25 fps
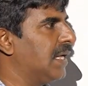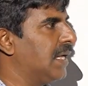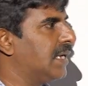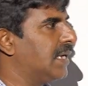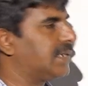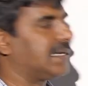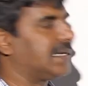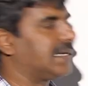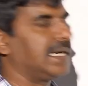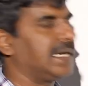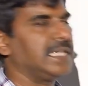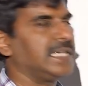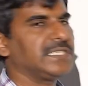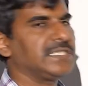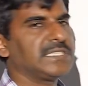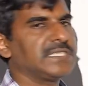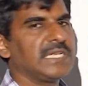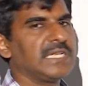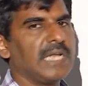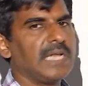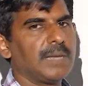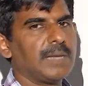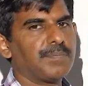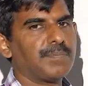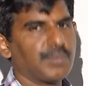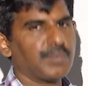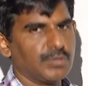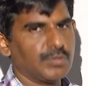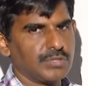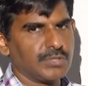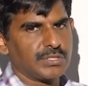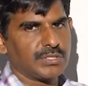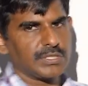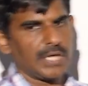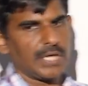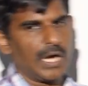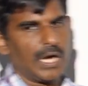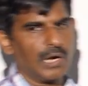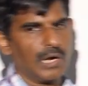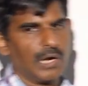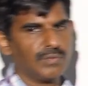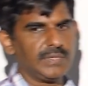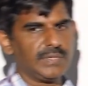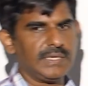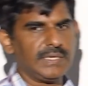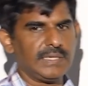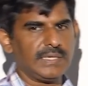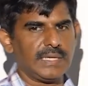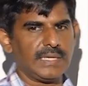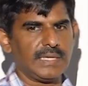Traditional approach, how
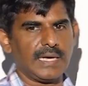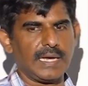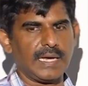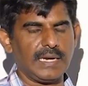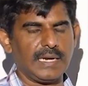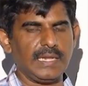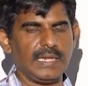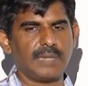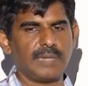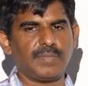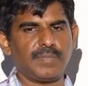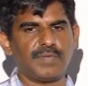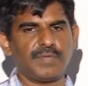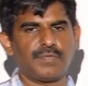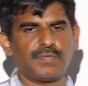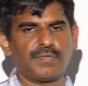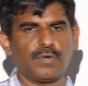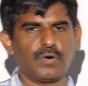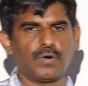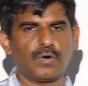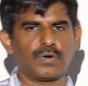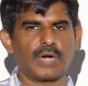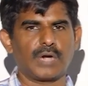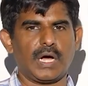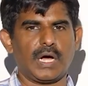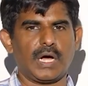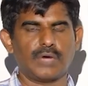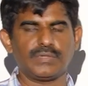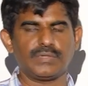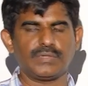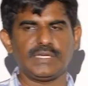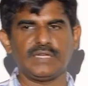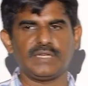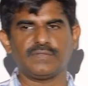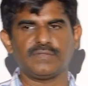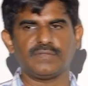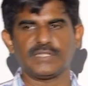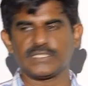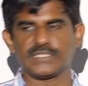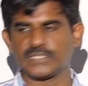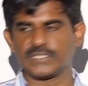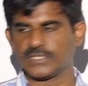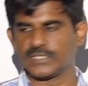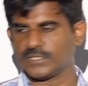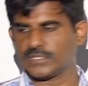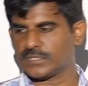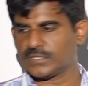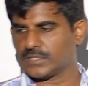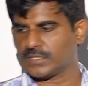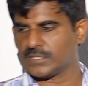the earlier before, how the
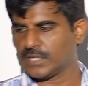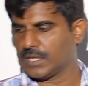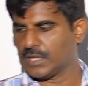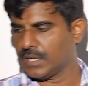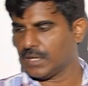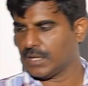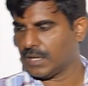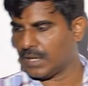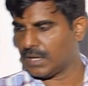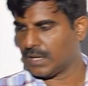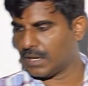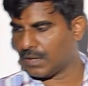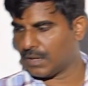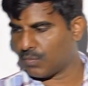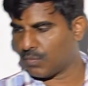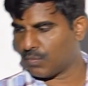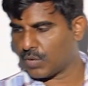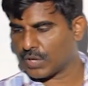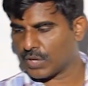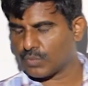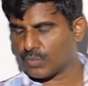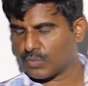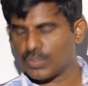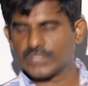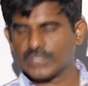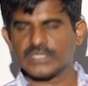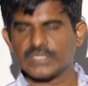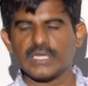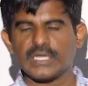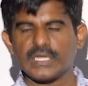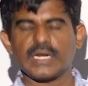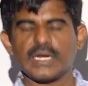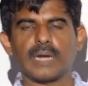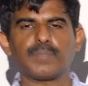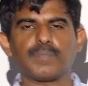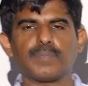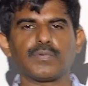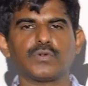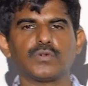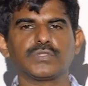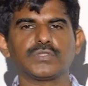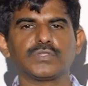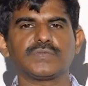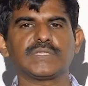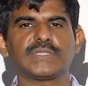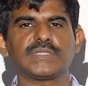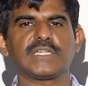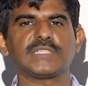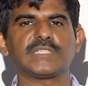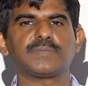investors, what was their approach
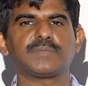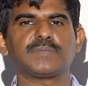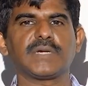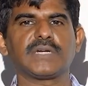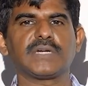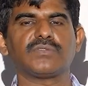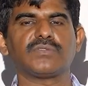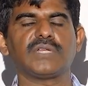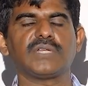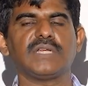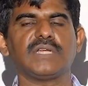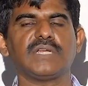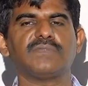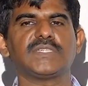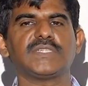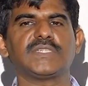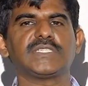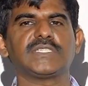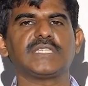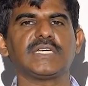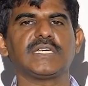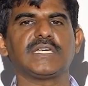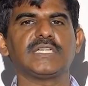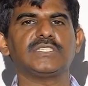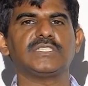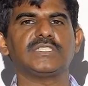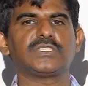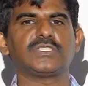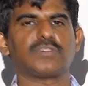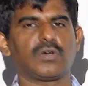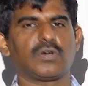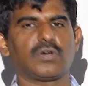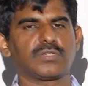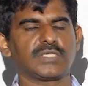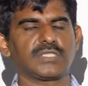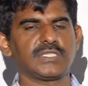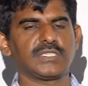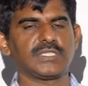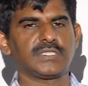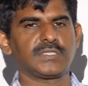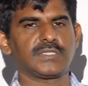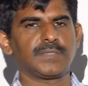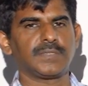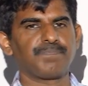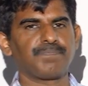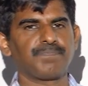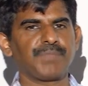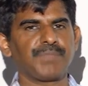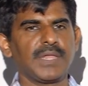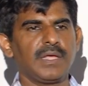with respect to the investing in stocks is,
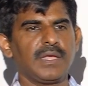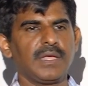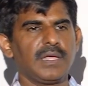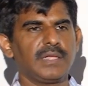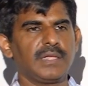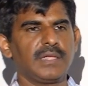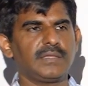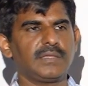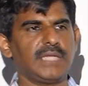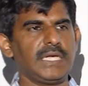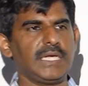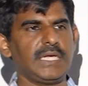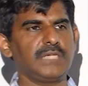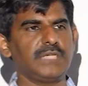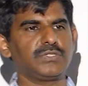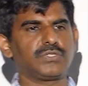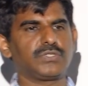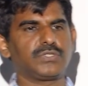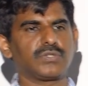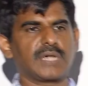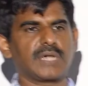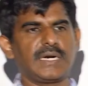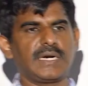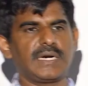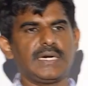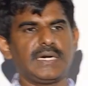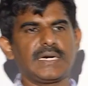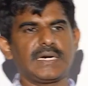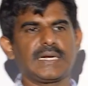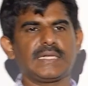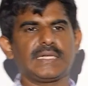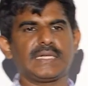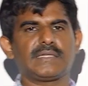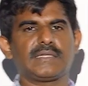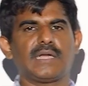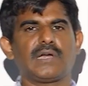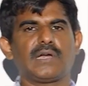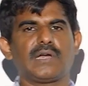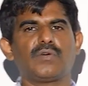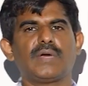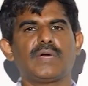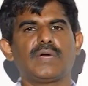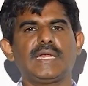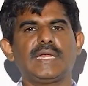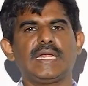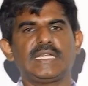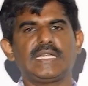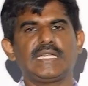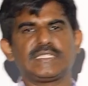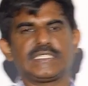they used to conduct a thorough
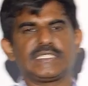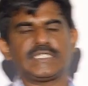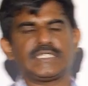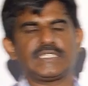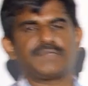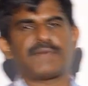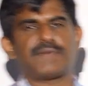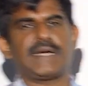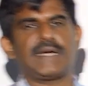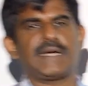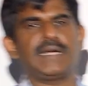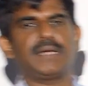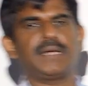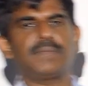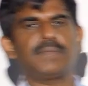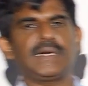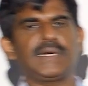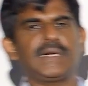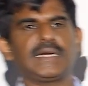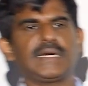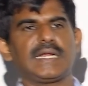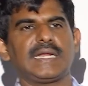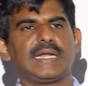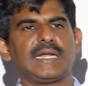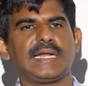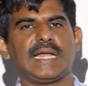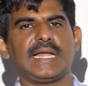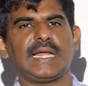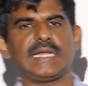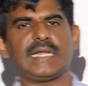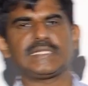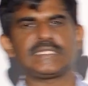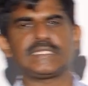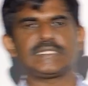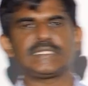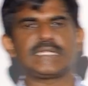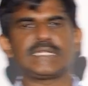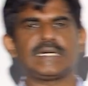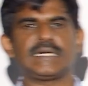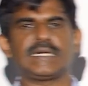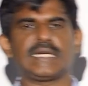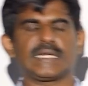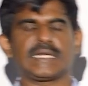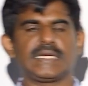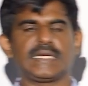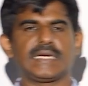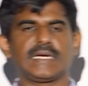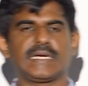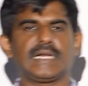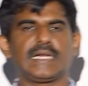analysis, fundamental analysis and
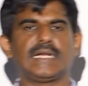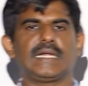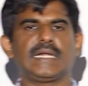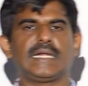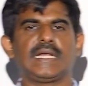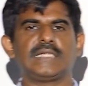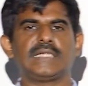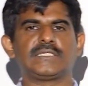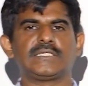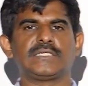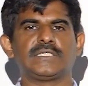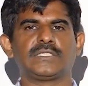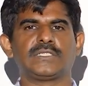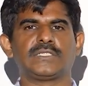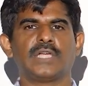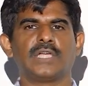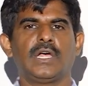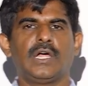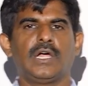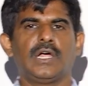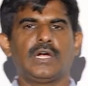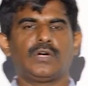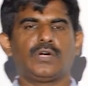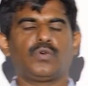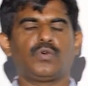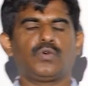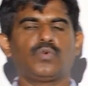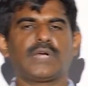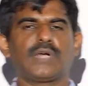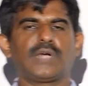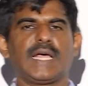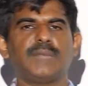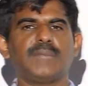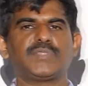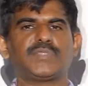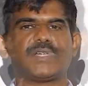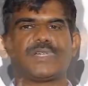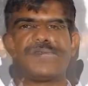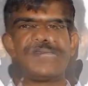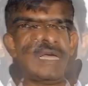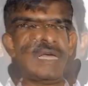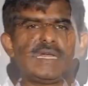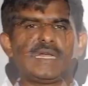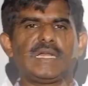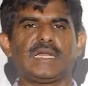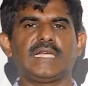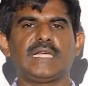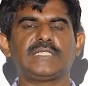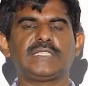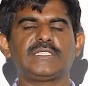technical analysis. Two types of
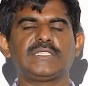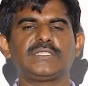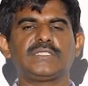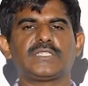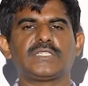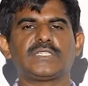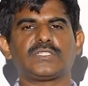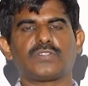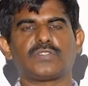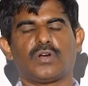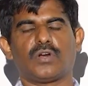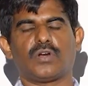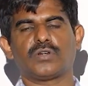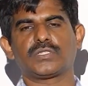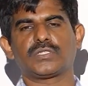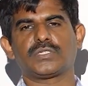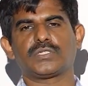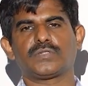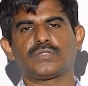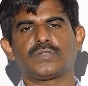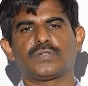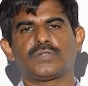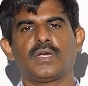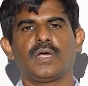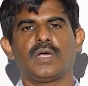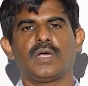analyzing the stocks